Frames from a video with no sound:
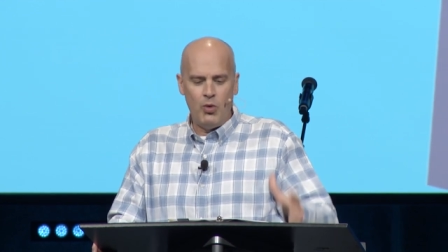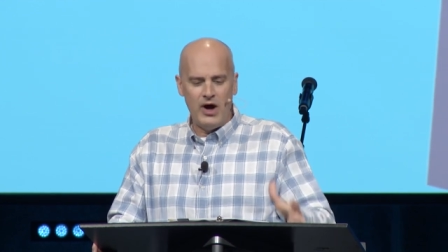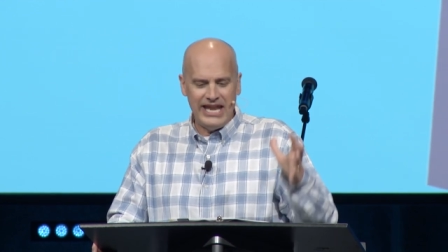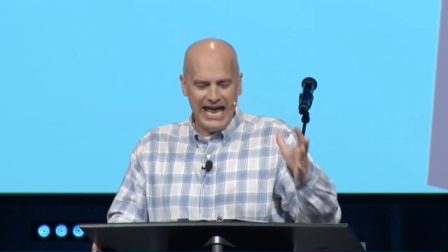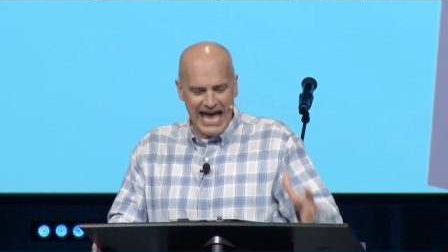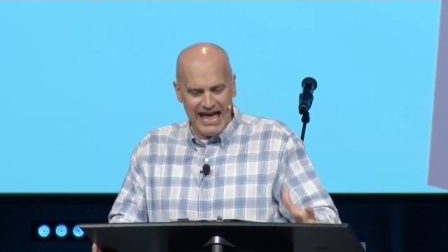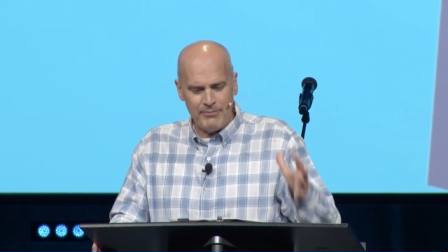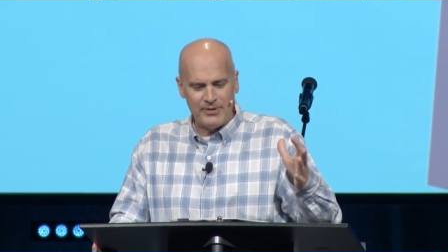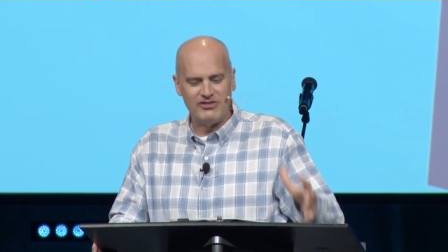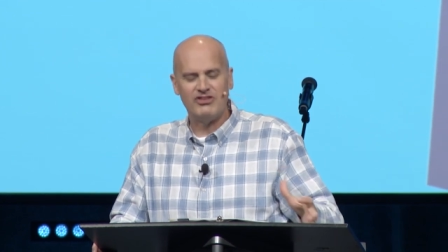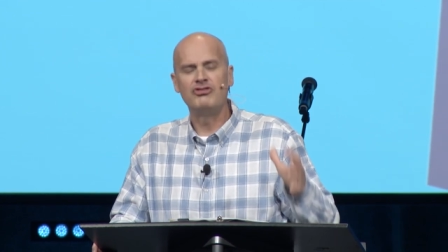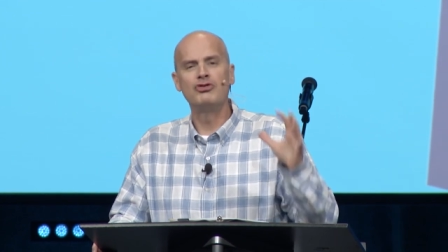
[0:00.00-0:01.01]
what
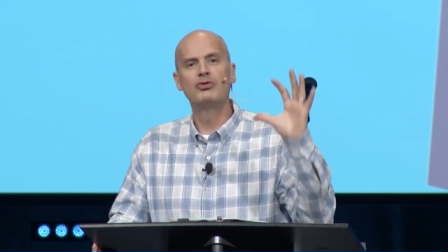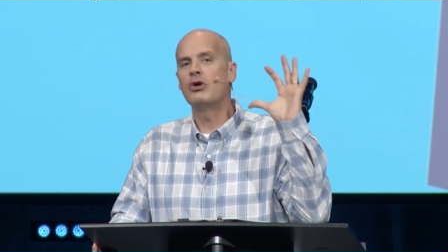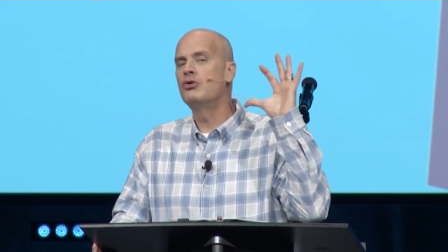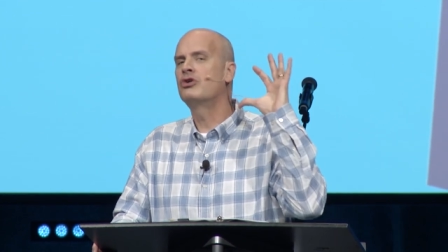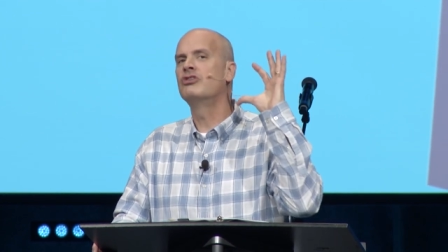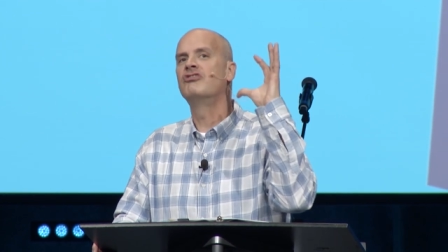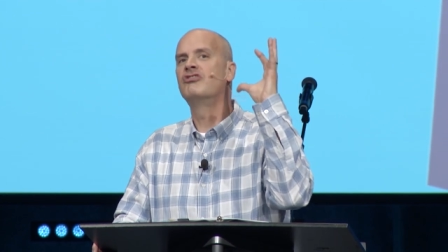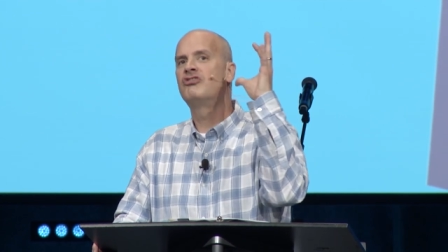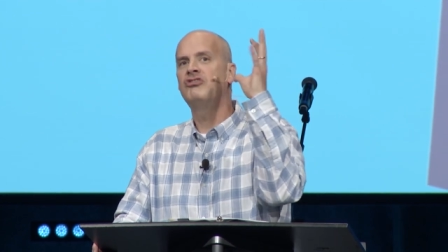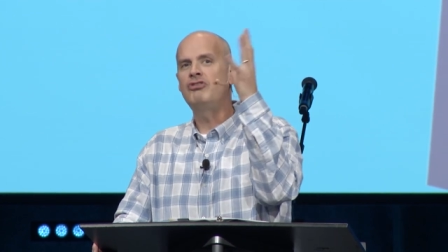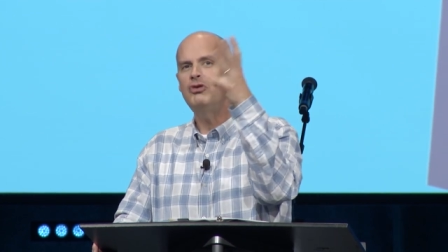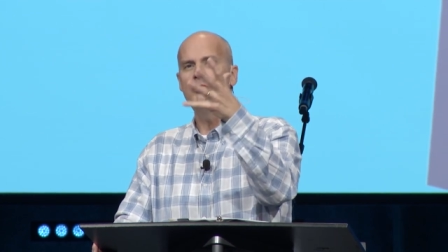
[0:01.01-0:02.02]
happens is you grow
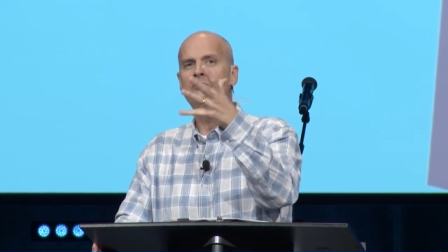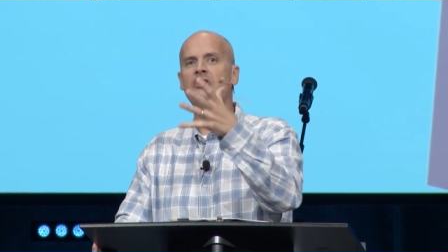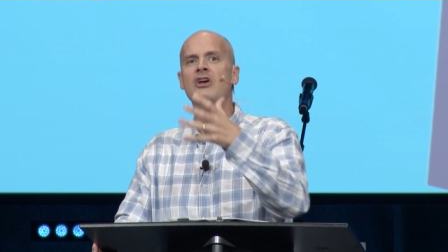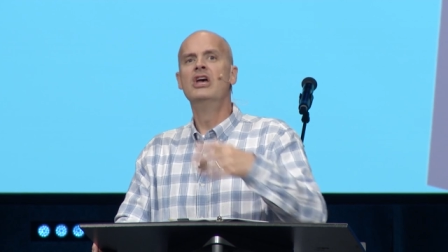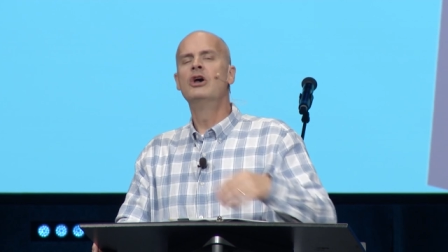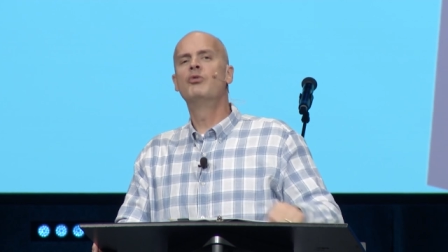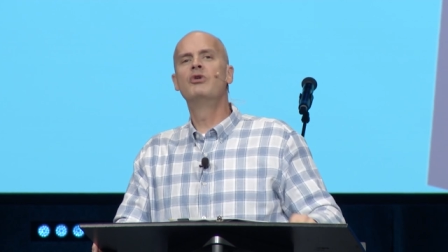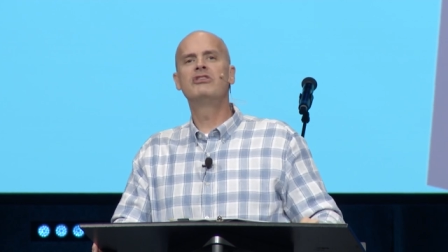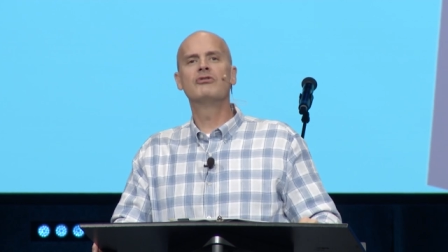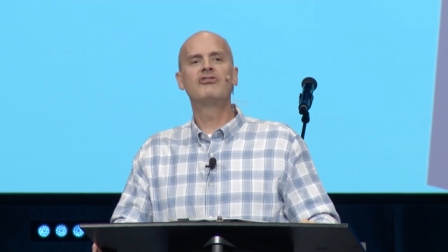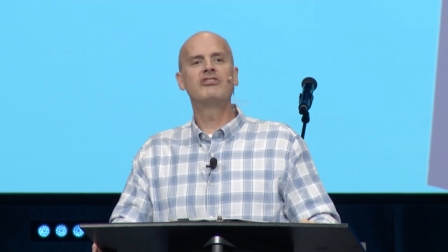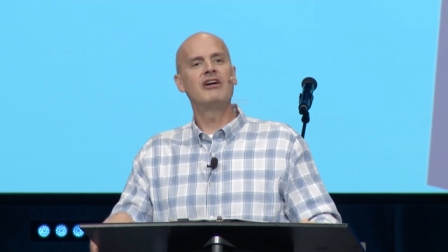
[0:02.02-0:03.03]
consumed with
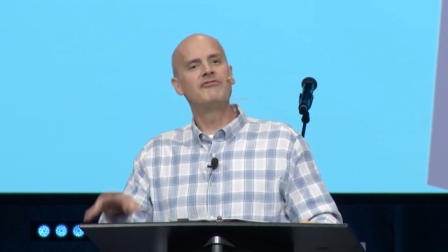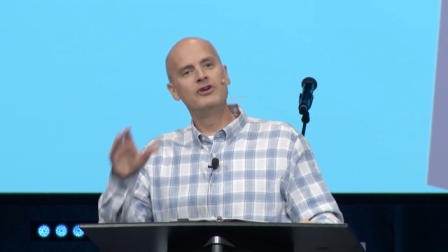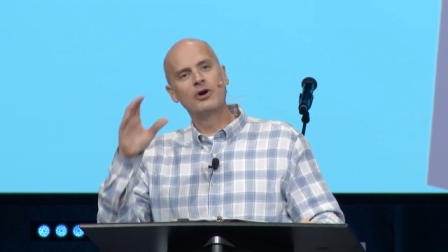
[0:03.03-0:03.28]
your stuff.